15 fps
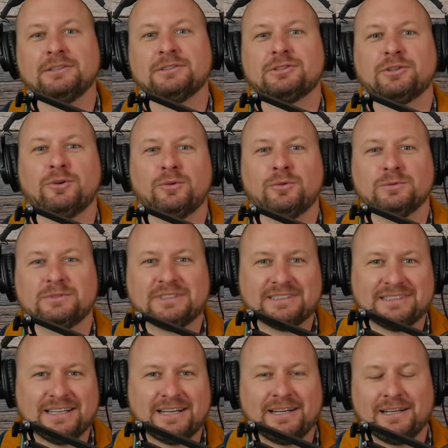So
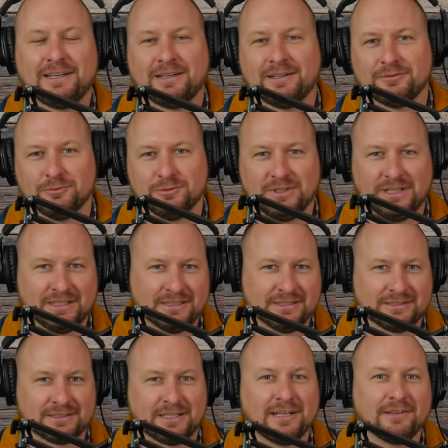today
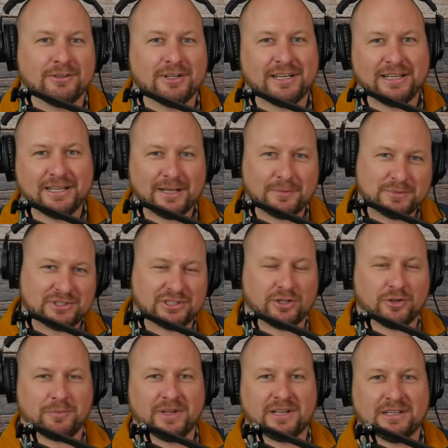is kind of a neat
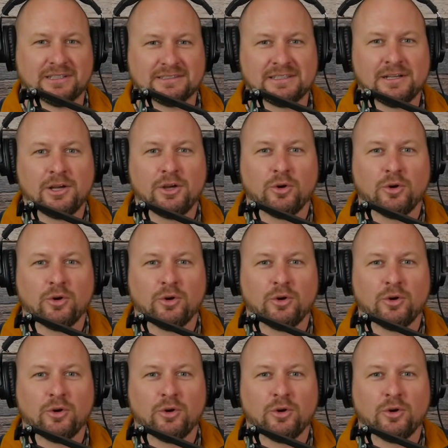episode because